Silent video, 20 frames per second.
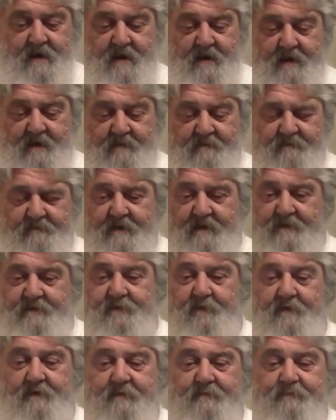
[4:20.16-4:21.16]
of uh,
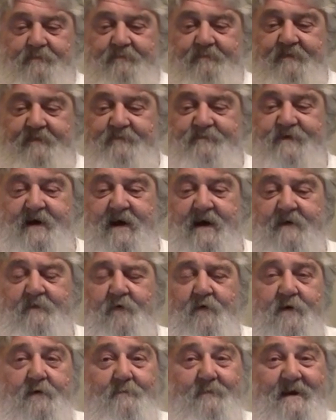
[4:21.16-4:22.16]
2015
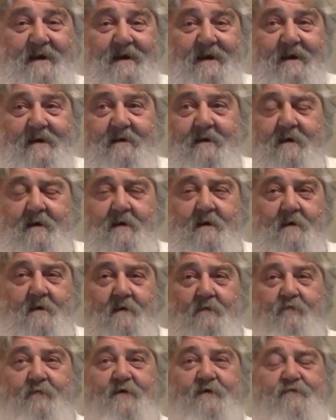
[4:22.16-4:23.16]
would have been,
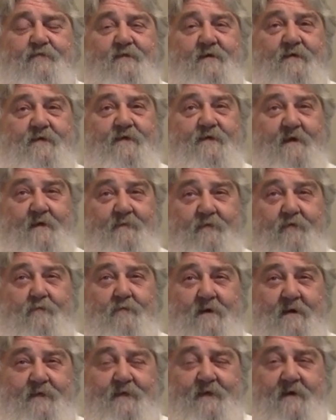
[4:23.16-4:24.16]
but it's been several
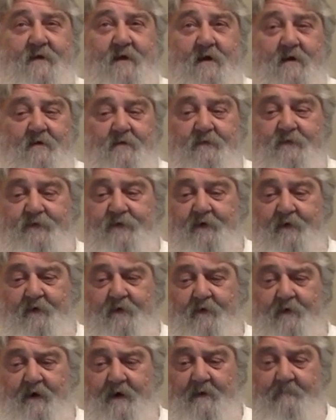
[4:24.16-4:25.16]
months ago.
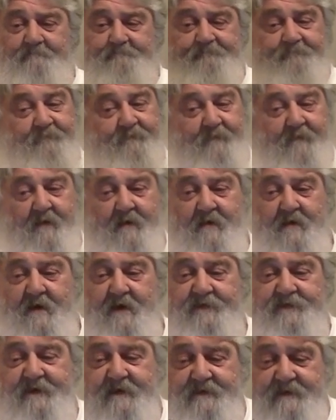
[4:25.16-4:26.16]
So uh,
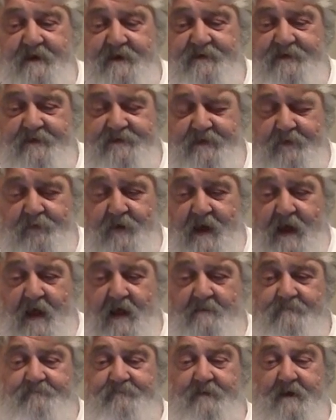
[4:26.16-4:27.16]
I seen this, I said,
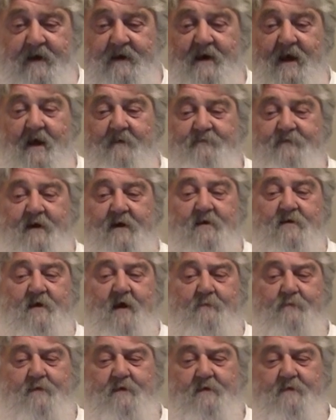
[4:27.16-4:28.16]
well, and I've done a
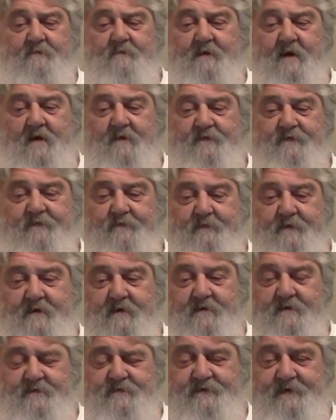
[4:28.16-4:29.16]
couple of goes of
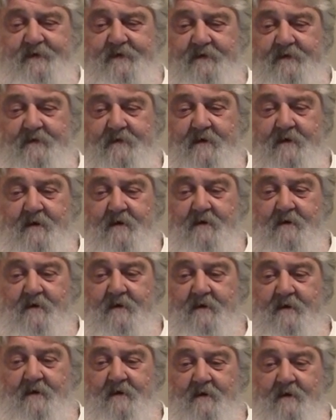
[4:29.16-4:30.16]
beers here
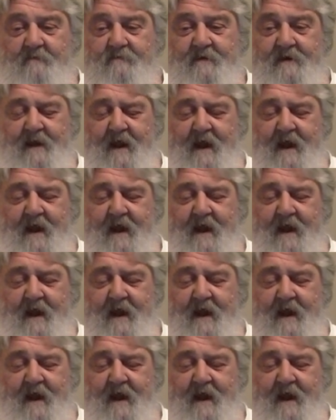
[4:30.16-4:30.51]
uh, over the